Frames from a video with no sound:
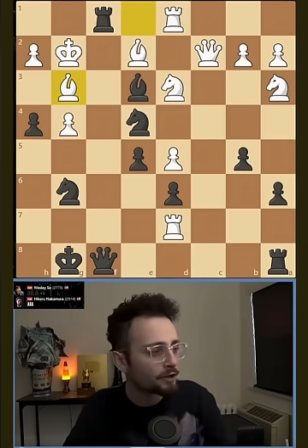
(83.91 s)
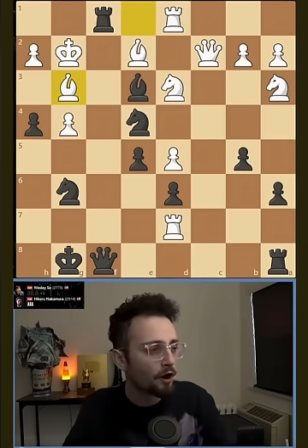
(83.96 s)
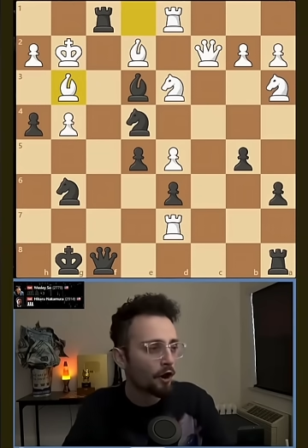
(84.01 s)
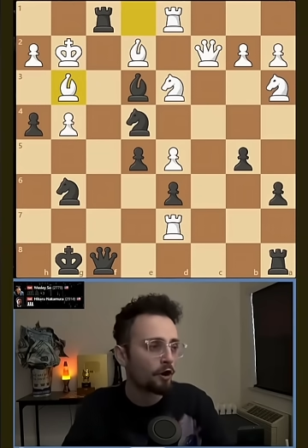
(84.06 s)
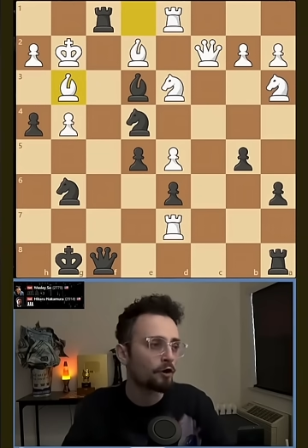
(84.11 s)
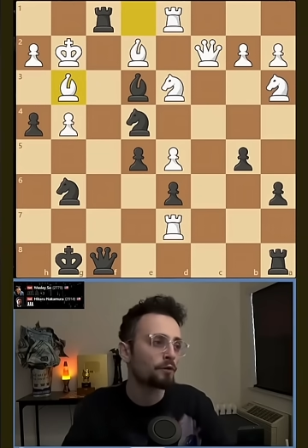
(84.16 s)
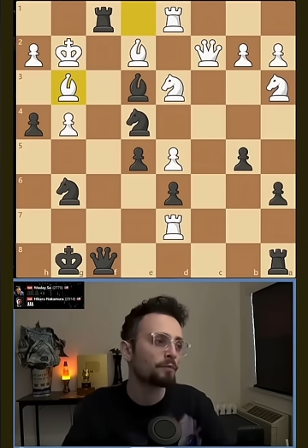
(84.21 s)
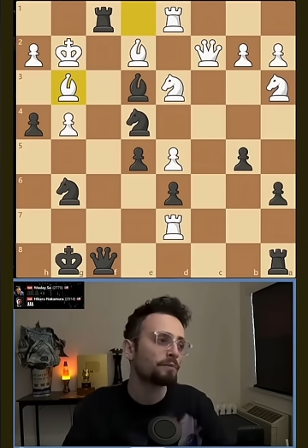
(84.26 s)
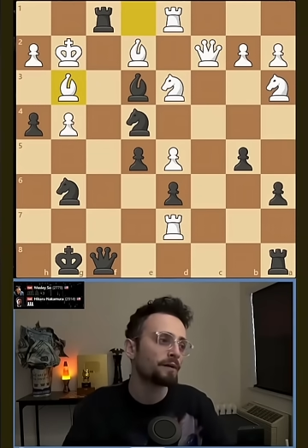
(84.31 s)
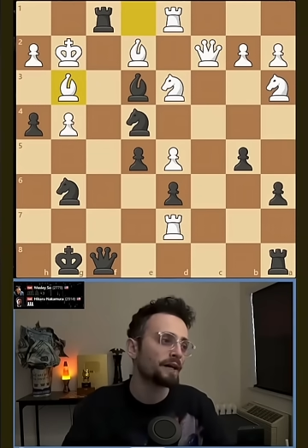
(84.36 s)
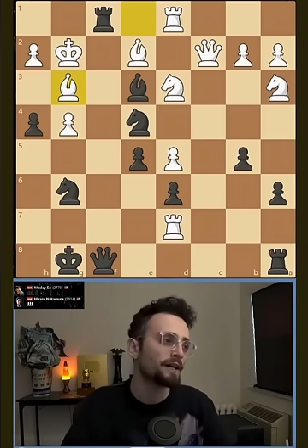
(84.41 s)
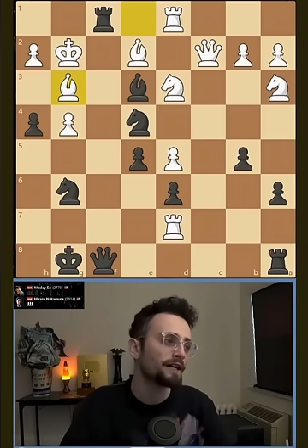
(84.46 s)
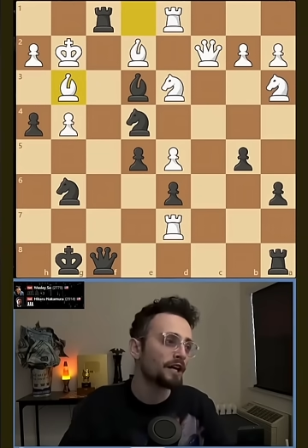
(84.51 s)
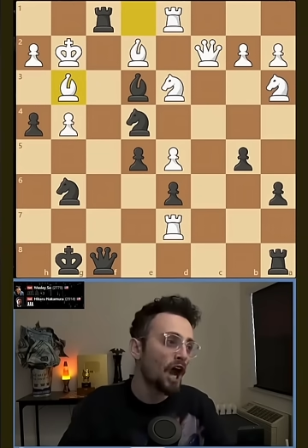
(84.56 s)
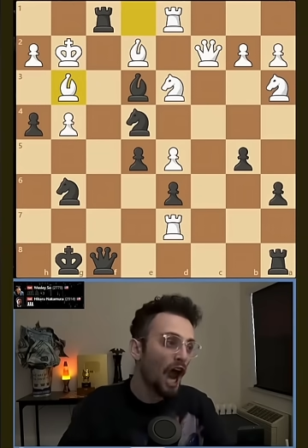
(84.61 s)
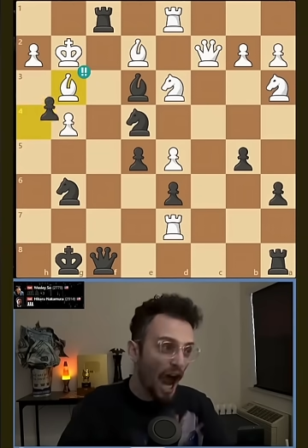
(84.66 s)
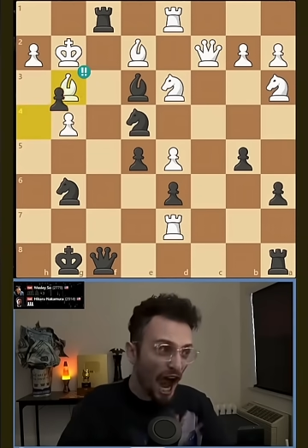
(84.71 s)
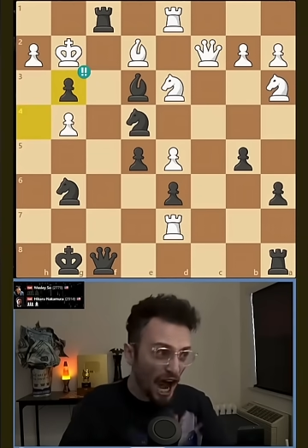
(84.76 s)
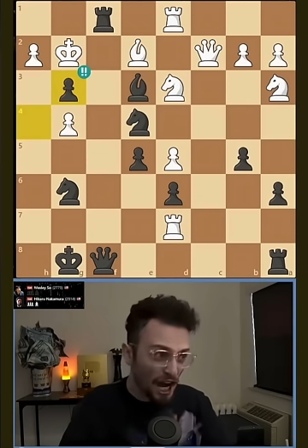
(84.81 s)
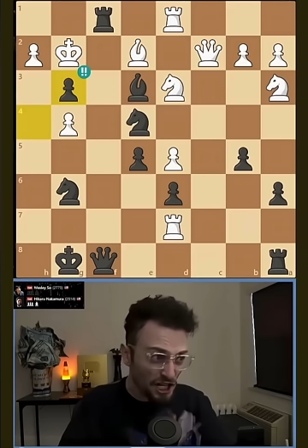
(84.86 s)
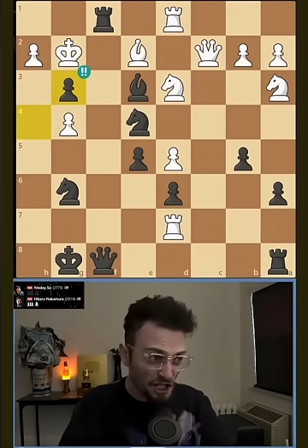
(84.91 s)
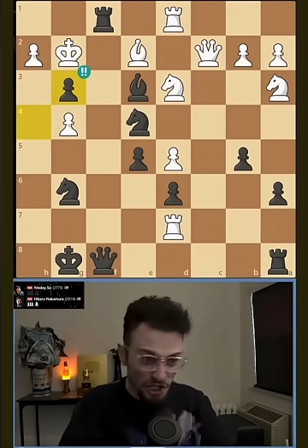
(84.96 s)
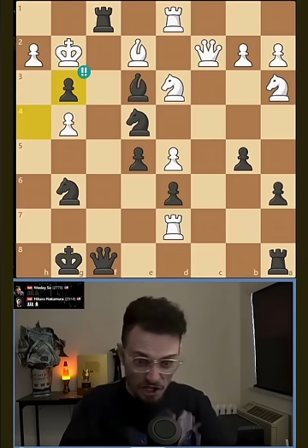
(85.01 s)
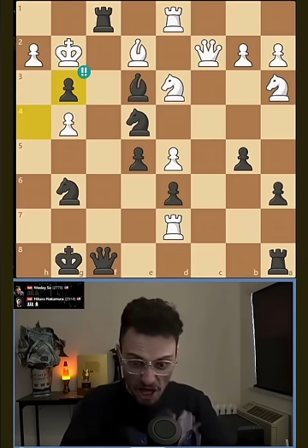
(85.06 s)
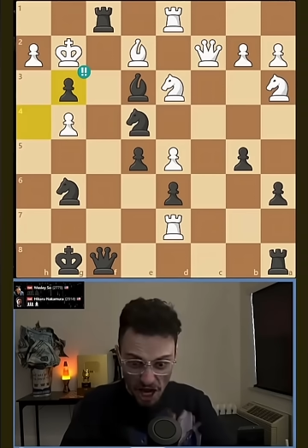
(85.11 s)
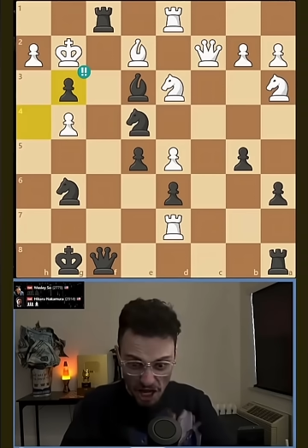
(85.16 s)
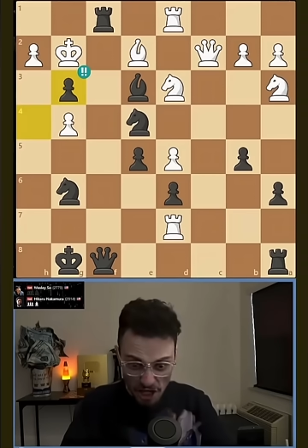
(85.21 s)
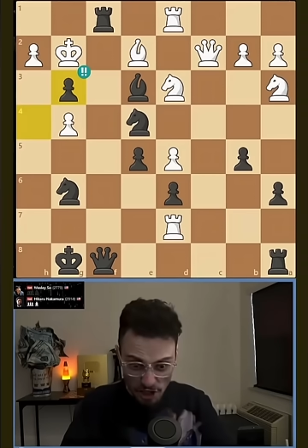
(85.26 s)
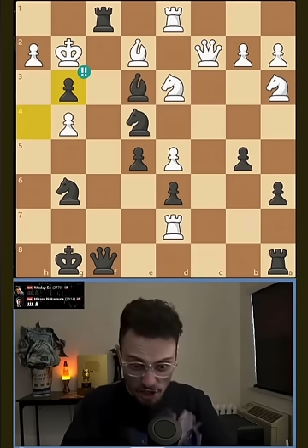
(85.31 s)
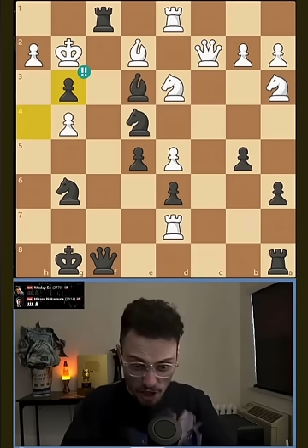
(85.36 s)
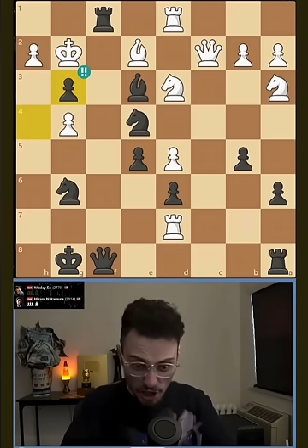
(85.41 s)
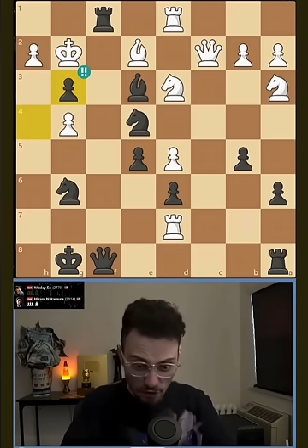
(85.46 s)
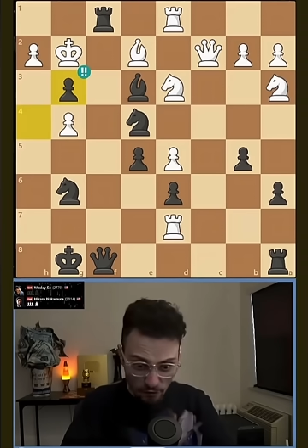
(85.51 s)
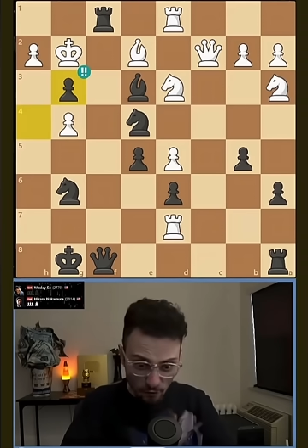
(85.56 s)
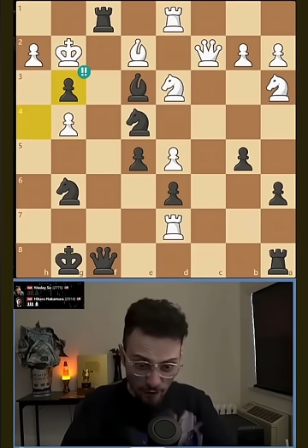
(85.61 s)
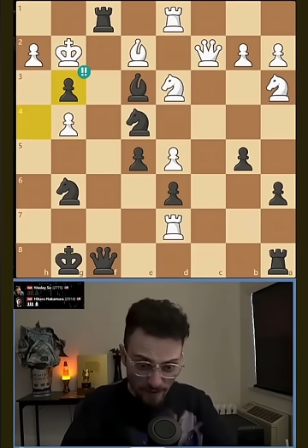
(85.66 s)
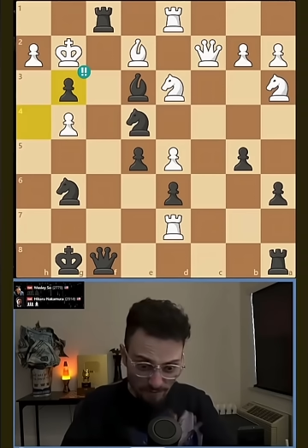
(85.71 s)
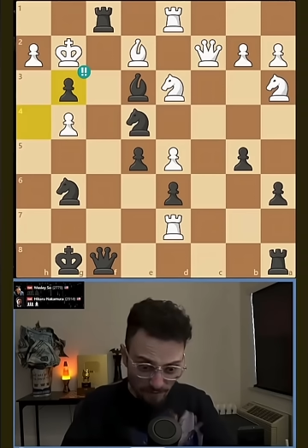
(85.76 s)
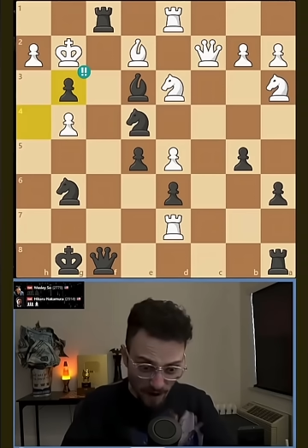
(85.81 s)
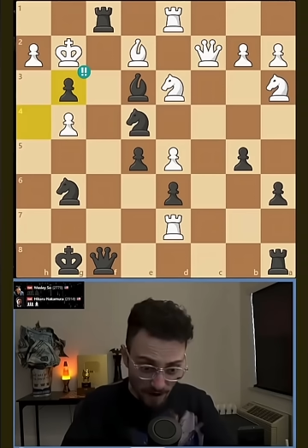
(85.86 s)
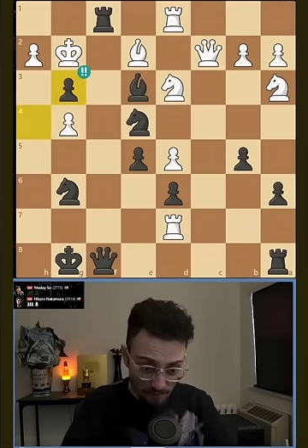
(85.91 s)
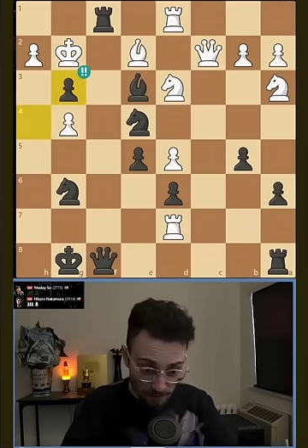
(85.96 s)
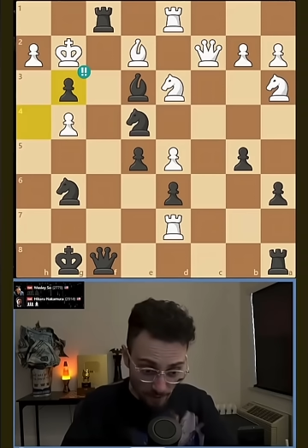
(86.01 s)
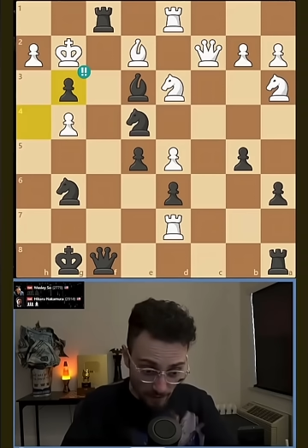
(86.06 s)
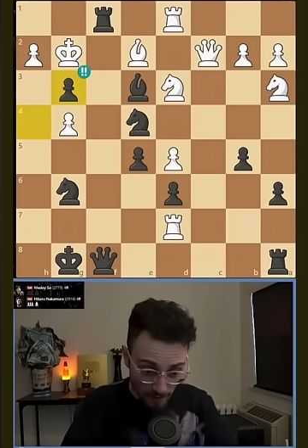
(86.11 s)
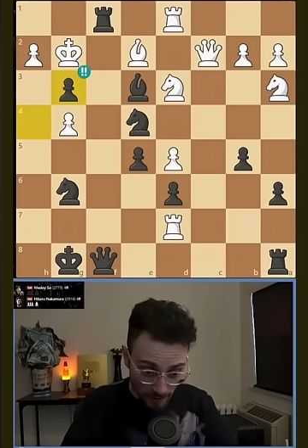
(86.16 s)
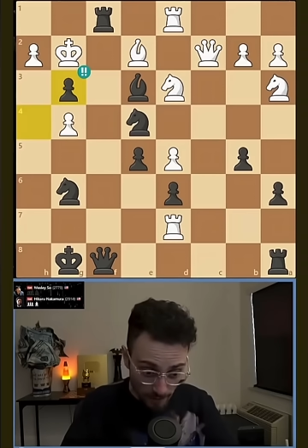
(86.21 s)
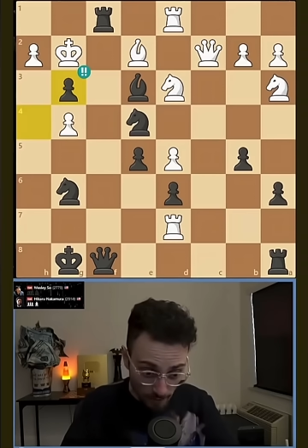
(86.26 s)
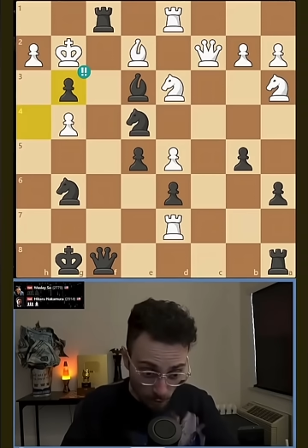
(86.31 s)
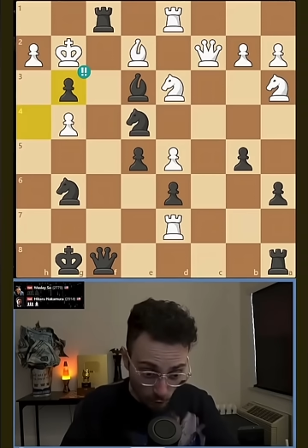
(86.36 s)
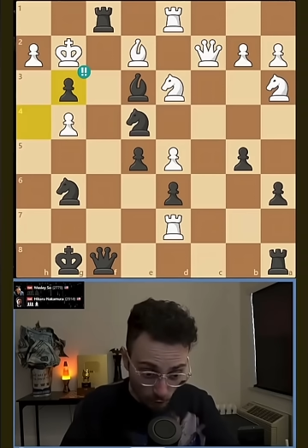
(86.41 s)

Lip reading: Hikaru played h takes g3, five brilliant